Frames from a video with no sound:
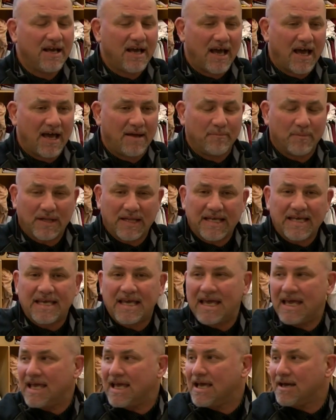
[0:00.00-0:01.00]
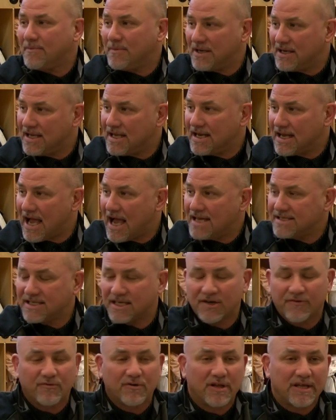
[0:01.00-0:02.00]
and Malik Hamm and, and guys that
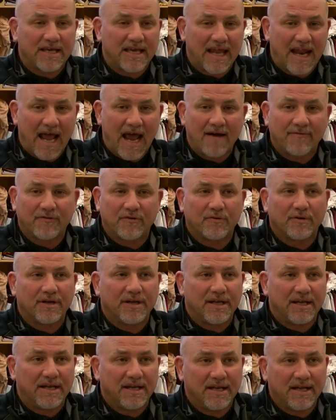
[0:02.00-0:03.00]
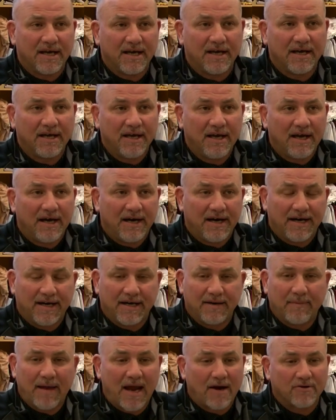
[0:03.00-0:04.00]
can really get after it and uh,
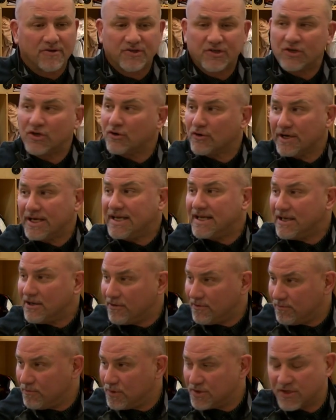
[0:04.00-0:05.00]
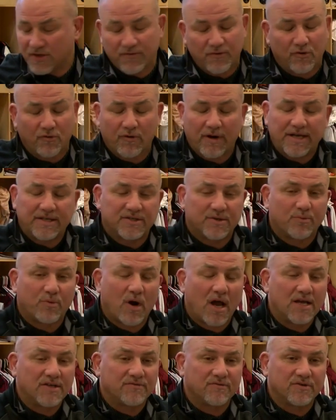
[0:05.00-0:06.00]
um, Harrison Greenhill was a great
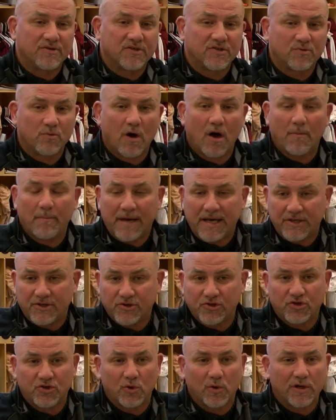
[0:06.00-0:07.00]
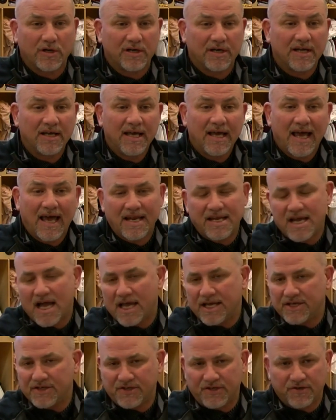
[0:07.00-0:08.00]
surprise for us as well. Major Jordan, and you got
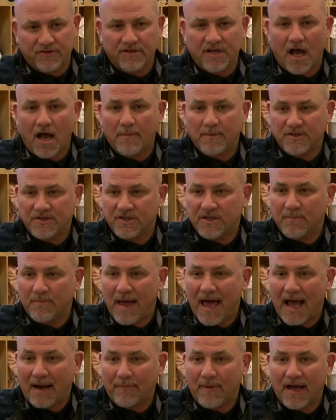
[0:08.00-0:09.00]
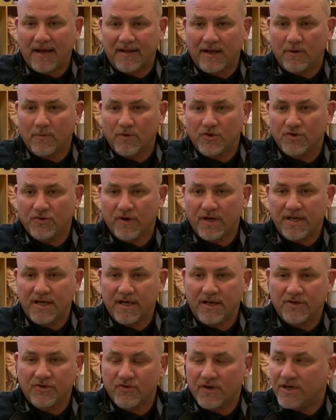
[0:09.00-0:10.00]
Yasir Thomas in the back back there with Trey
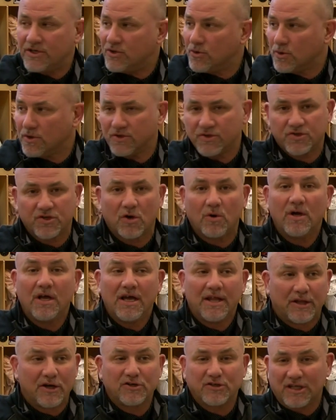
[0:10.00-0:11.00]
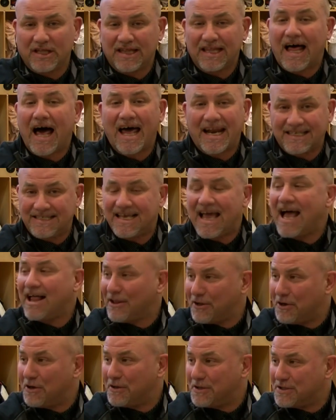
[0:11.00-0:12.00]
uh, Trey Jordan. So there's a lot of
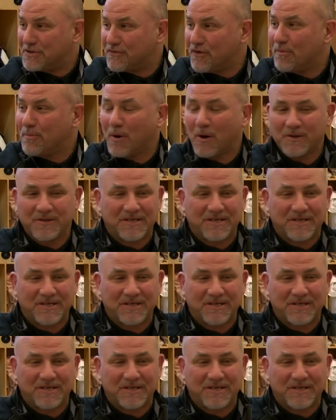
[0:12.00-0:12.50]
talent on this football